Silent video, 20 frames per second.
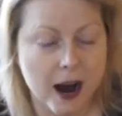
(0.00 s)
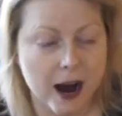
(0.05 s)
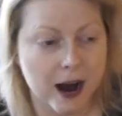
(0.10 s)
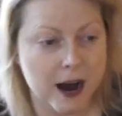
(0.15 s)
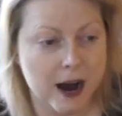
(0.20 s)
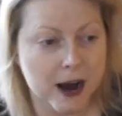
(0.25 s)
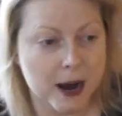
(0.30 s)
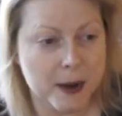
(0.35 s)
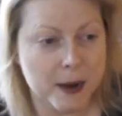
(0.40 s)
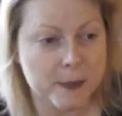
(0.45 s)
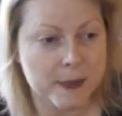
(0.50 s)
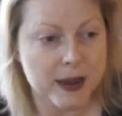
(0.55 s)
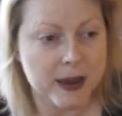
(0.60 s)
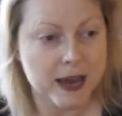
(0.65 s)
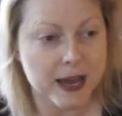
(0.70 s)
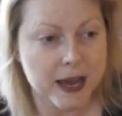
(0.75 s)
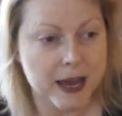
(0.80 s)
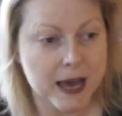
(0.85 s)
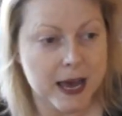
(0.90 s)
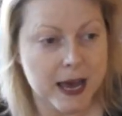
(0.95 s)
Um,
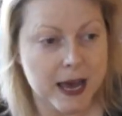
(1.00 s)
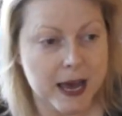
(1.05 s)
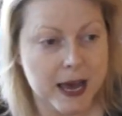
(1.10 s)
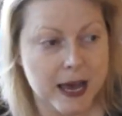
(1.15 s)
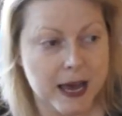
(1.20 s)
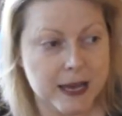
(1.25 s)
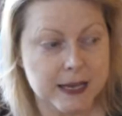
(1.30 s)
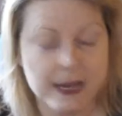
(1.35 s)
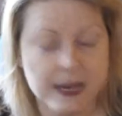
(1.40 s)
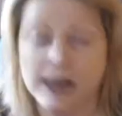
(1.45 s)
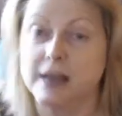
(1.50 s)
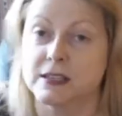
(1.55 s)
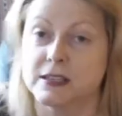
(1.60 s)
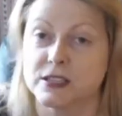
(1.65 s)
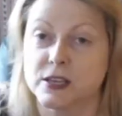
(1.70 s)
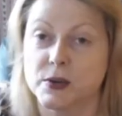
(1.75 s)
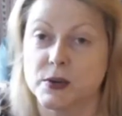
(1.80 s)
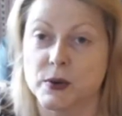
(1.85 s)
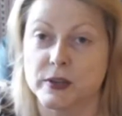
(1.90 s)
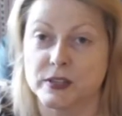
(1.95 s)
and yeah,
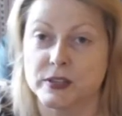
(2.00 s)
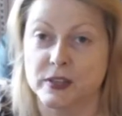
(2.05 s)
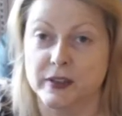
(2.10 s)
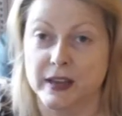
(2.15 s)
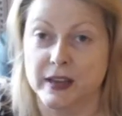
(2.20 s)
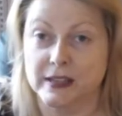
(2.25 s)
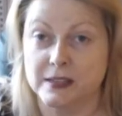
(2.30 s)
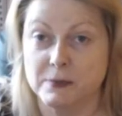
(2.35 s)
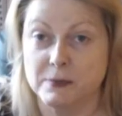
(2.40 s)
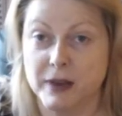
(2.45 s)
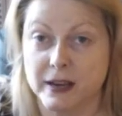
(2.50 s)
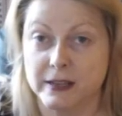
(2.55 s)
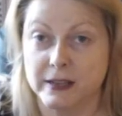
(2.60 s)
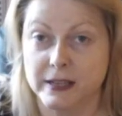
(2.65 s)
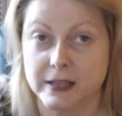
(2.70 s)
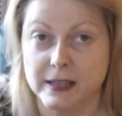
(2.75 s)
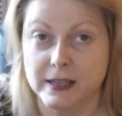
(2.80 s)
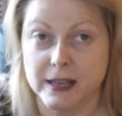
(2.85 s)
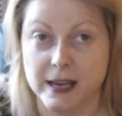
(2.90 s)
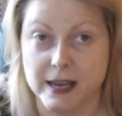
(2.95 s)
so, so that's about
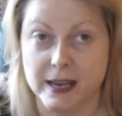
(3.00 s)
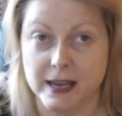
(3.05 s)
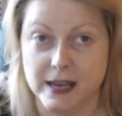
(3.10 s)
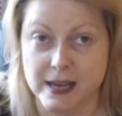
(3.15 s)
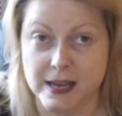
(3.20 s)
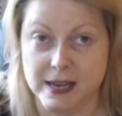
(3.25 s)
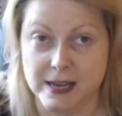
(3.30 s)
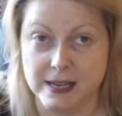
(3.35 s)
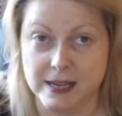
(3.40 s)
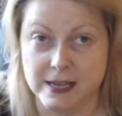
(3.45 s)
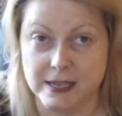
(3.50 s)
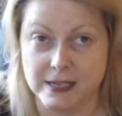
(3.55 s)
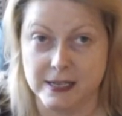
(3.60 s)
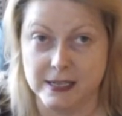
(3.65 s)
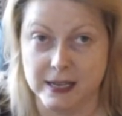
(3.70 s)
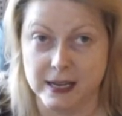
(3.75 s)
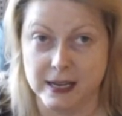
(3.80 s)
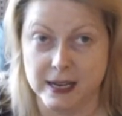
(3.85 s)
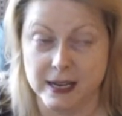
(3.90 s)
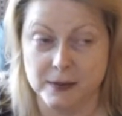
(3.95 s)
it,
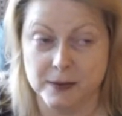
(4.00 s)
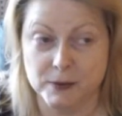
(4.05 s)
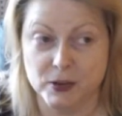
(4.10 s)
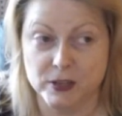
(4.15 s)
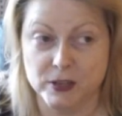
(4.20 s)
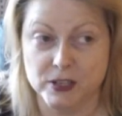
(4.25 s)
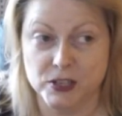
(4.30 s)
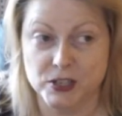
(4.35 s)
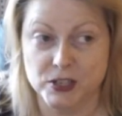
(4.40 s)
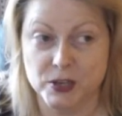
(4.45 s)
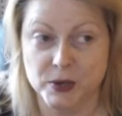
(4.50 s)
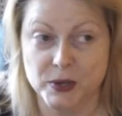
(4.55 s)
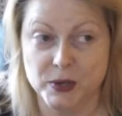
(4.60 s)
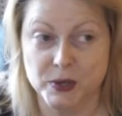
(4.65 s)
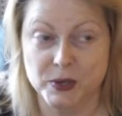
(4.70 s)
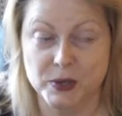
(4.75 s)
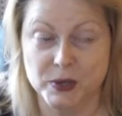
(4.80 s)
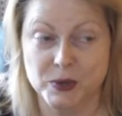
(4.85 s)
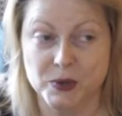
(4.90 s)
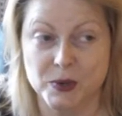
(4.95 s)
and I'm going to show
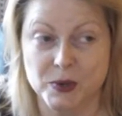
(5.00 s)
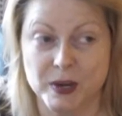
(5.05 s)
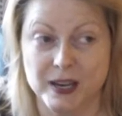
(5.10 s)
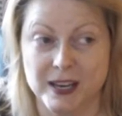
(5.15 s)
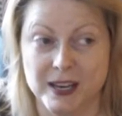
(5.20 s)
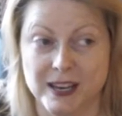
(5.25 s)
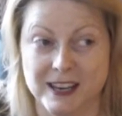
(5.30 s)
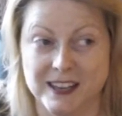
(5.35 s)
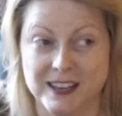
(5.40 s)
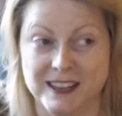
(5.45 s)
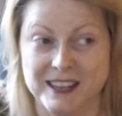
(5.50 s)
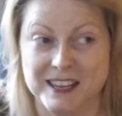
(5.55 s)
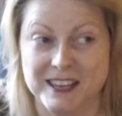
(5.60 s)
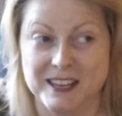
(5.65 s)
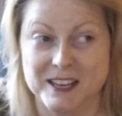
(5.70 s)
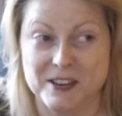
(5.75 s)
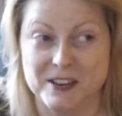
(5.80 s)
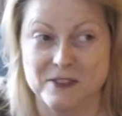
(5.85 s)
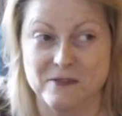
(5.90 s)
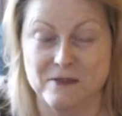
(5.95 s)
you
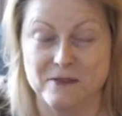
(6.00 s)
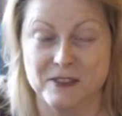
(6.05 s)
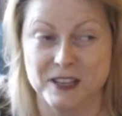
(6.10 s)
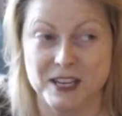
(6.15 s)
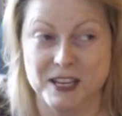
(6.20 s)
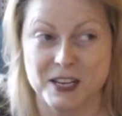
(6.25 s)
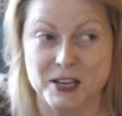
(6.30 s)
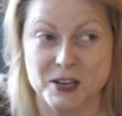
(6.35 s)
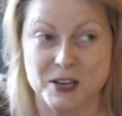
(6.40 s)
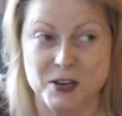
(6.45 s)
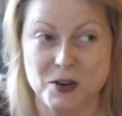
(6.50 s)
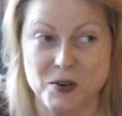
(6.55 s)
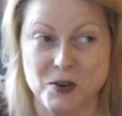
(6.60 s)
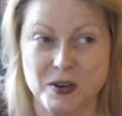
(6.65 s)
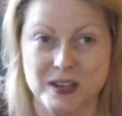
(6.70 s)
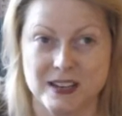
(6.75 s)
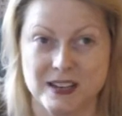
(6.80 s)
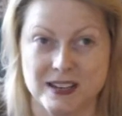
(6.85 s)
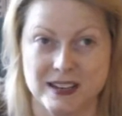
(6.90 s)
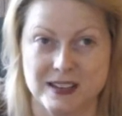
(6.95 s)
the video
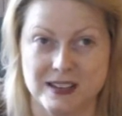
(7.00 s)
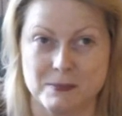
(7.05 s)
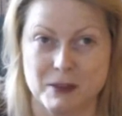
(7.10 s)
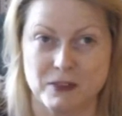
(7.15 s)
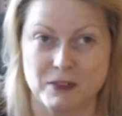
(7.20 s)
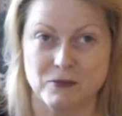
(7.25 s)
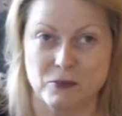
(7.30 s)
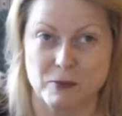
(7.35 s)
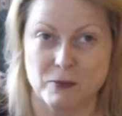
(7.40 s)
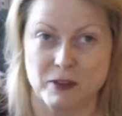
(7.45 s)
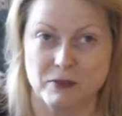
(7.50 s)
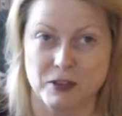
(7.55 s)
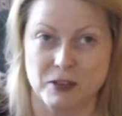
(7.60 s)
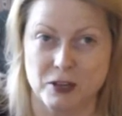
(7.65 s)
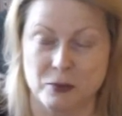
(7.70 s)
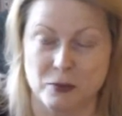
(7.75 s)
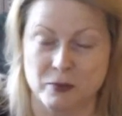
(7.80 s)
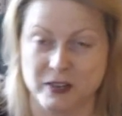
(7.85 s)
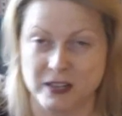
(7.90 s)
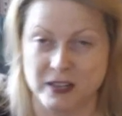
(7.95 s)
I made for my
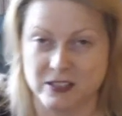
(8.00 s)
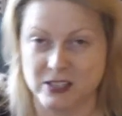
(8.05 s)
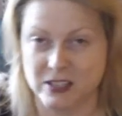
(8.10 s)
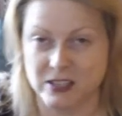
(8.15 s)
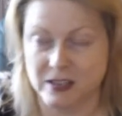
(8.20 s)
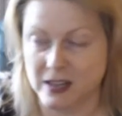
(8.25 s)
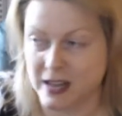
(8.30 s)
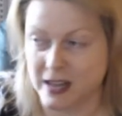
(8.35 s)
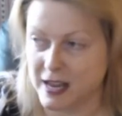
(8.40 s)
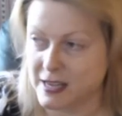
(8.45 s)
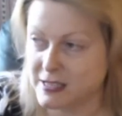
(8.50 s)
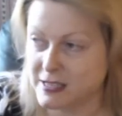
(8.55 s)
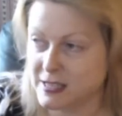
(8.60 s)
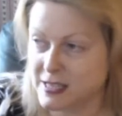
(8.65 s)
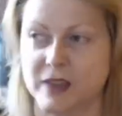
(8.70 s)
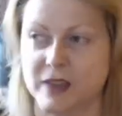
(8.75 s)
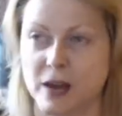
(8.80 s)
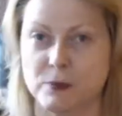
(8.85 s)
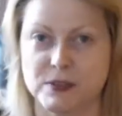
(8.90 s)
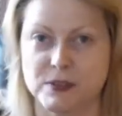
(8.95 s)
video production
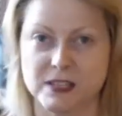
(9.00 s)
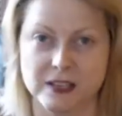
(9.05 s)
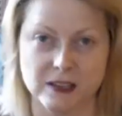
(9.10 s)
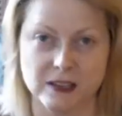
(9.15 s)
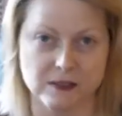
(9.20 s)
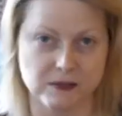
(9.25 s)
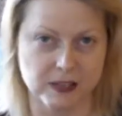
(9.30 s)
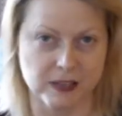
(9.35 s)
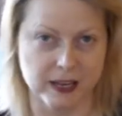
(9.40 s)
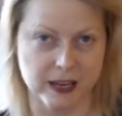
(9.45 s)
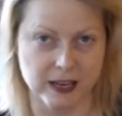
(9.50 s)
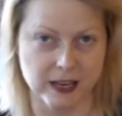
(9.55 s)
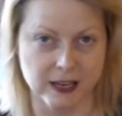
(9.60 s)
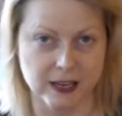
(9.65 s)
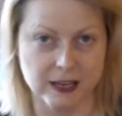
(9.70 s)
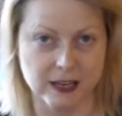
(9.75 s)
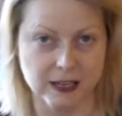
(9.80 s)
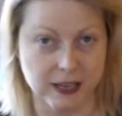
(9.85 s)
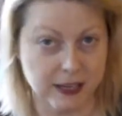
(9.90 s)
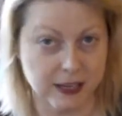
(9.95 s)
class. I received
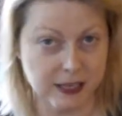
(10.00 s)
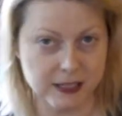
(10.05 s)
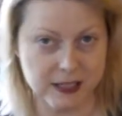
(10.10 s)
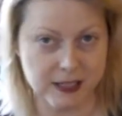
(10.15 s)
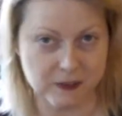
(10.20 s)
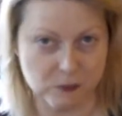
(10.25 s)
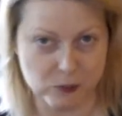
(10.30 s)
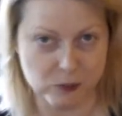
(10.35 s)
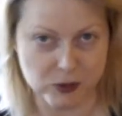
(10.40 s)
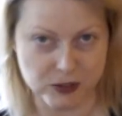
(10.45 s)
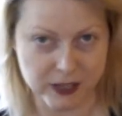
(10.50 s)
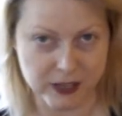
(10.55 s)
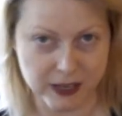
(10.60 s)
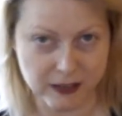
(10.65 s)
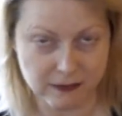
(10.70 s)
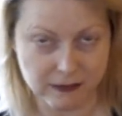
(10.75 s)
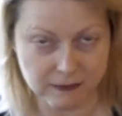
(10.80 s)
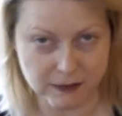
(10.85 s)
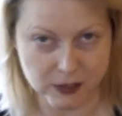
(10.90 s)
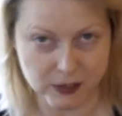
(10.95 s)
a
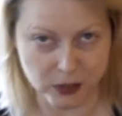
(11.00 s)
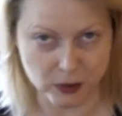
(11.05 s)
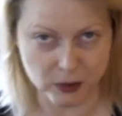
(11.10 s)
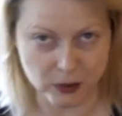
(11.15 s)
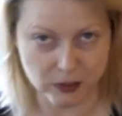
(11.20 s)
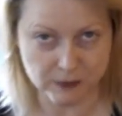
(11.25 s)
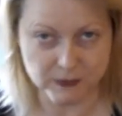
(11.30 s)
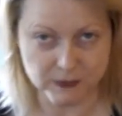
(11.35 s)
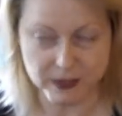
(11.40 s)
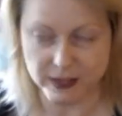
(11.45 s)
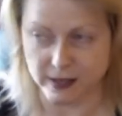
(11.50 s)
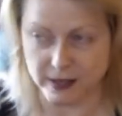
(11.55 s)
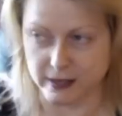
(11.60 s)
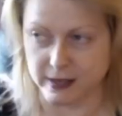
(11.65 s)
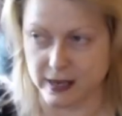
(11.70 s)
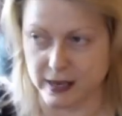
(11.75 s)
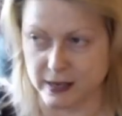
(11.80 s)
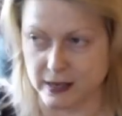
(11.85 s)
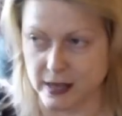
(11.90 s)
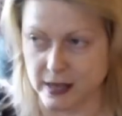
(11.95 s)
97% total in
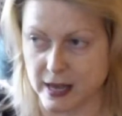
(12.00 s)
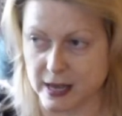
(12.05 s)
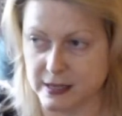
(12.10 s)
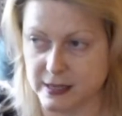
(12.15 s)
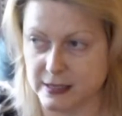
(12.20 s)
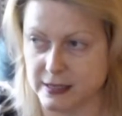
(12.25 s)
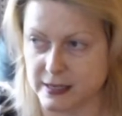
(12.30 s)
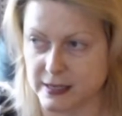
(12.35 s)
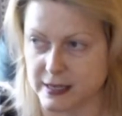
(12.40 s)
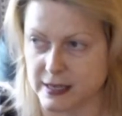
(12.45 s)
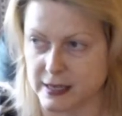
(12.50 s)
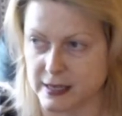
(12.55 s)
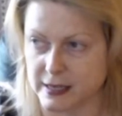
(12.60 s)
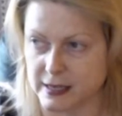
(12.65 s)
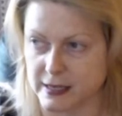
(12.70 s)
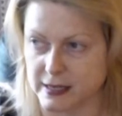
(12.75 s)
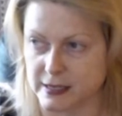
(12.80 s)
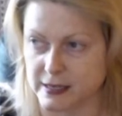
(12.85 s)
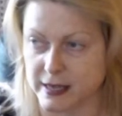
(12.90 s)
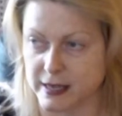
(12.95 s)
that class,
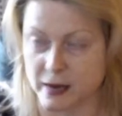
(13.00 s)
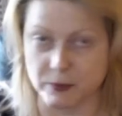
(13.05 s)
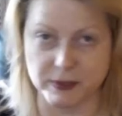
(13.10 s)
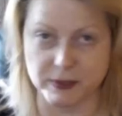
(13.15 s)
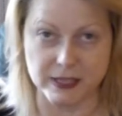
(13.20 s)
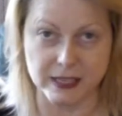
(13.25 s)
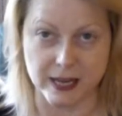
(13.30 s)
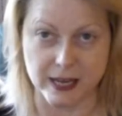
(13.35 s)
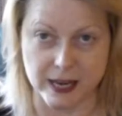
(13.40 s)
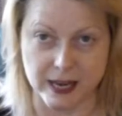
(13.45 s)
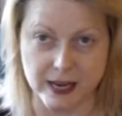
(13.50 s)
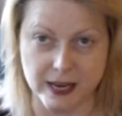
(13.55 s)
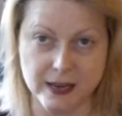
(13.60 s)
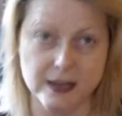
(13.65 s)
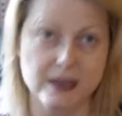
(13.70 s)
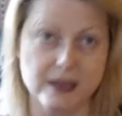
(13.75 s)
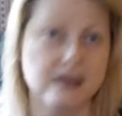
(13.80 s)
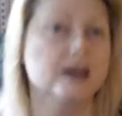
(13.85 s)
and that was an A.